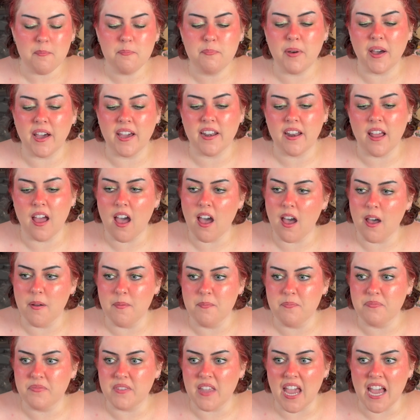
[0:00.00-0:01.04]
but
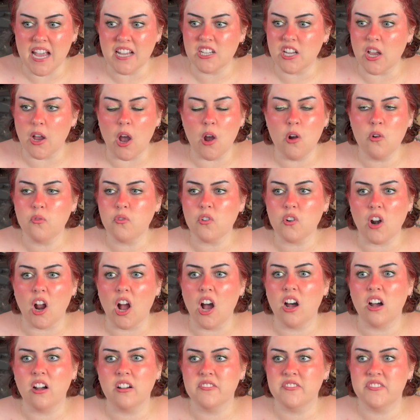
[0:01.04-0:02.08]

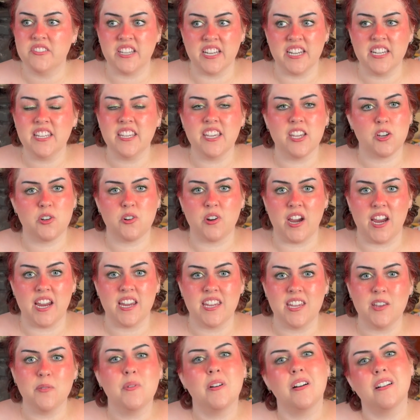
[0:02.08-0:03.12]
overall didn't get
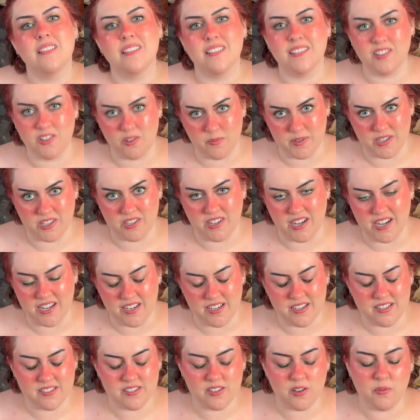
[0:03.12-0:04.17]
cranky. Well, a little bit
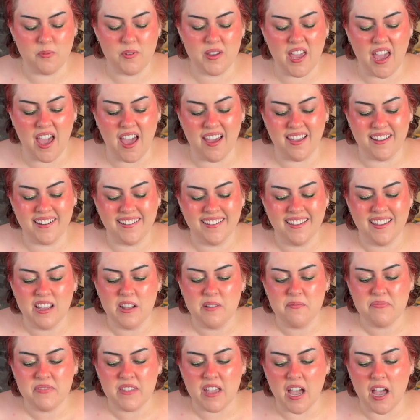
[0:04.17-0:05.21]
cranky. So we had,
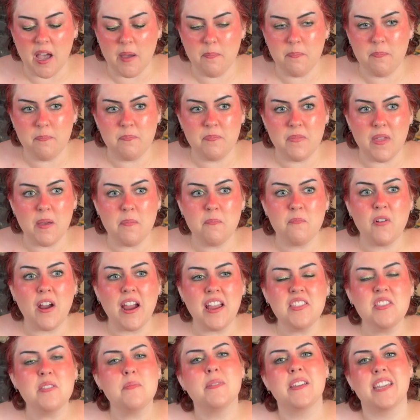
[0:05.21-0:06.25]
right
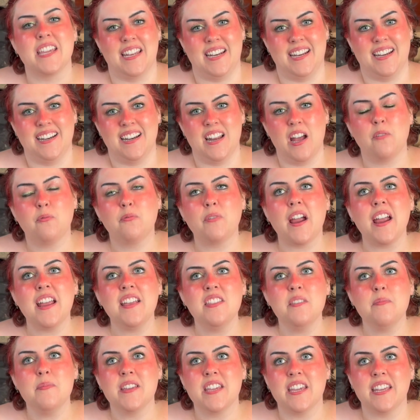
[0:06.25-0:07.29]
in
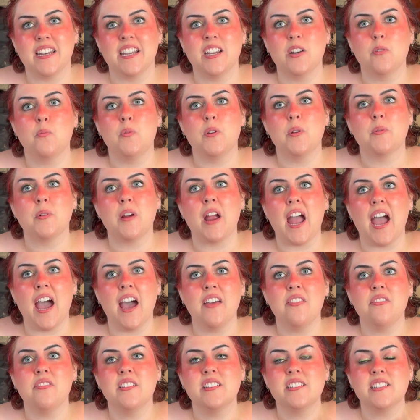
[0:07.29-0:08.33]
the beginning, we were
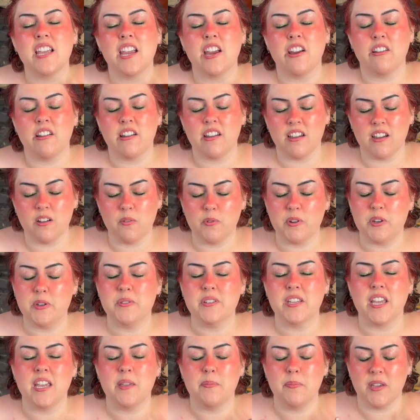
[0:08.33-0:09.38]
at this area where you
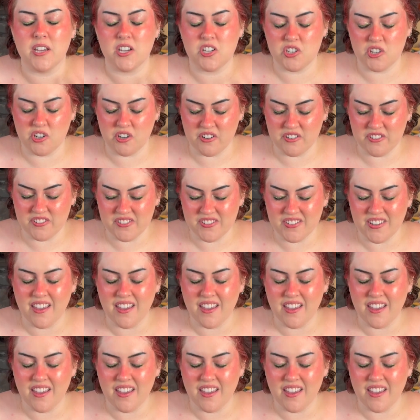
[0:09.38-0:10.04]
take pictures,